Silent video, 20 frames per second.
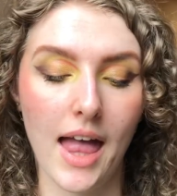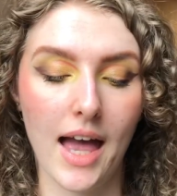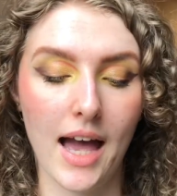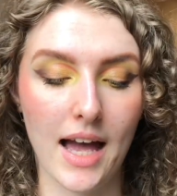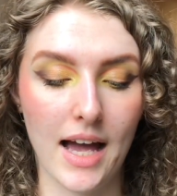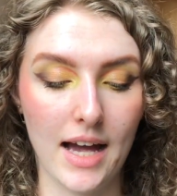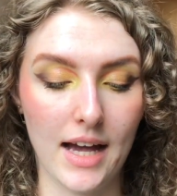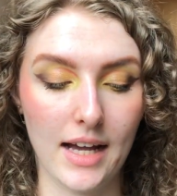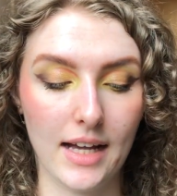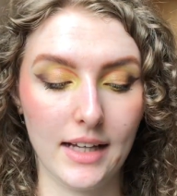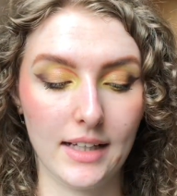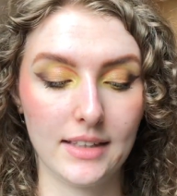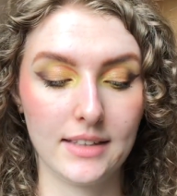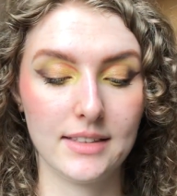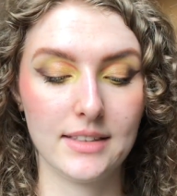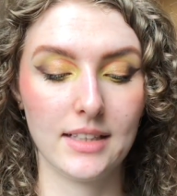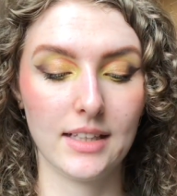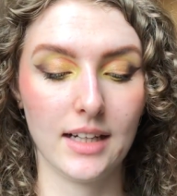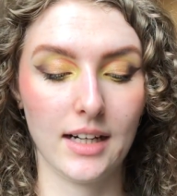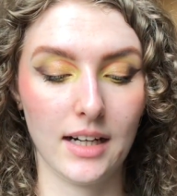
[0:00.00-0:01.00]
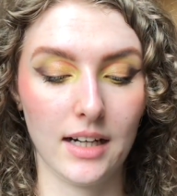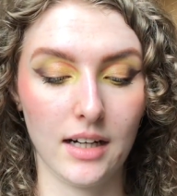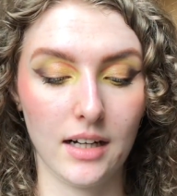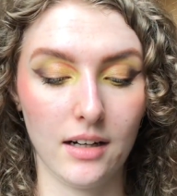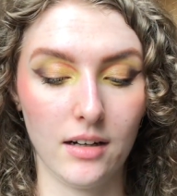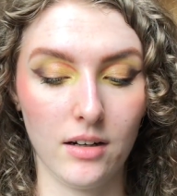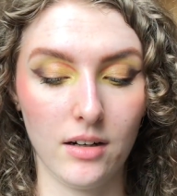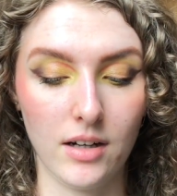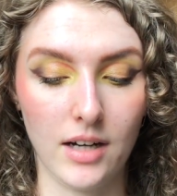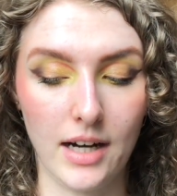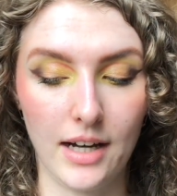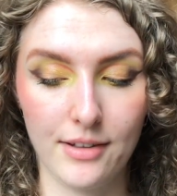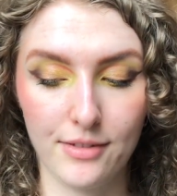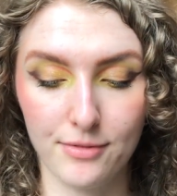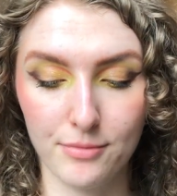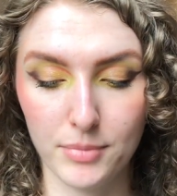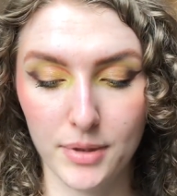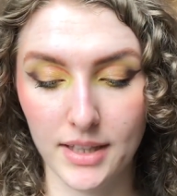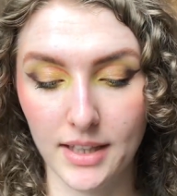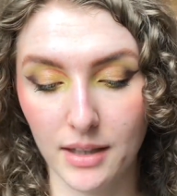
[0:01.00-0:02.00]
And
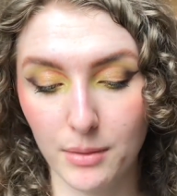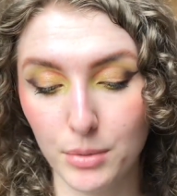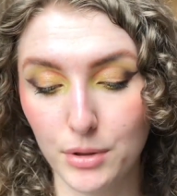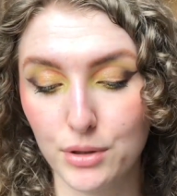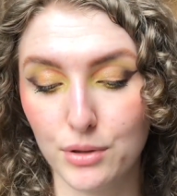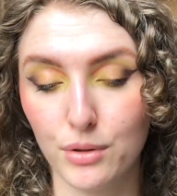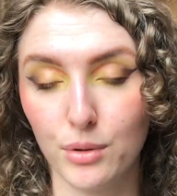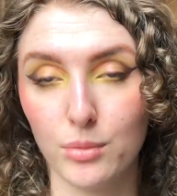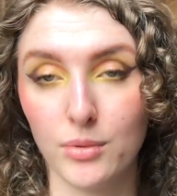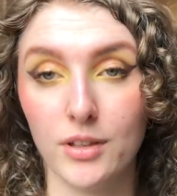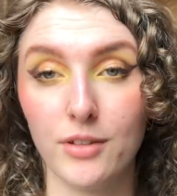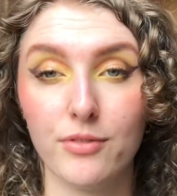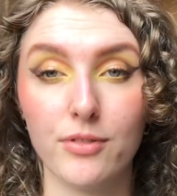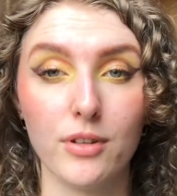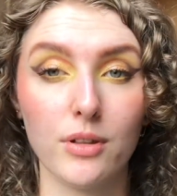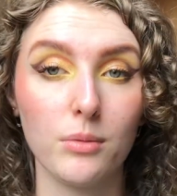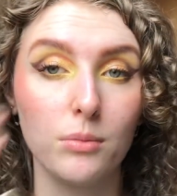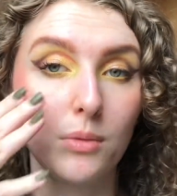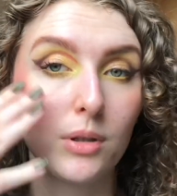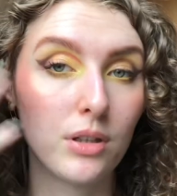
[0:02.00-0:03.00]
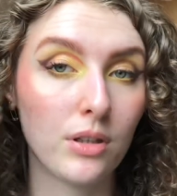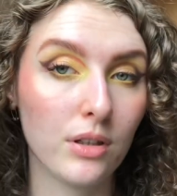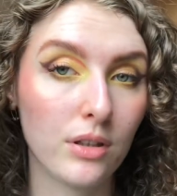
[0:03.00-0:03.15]
I've been able to only film.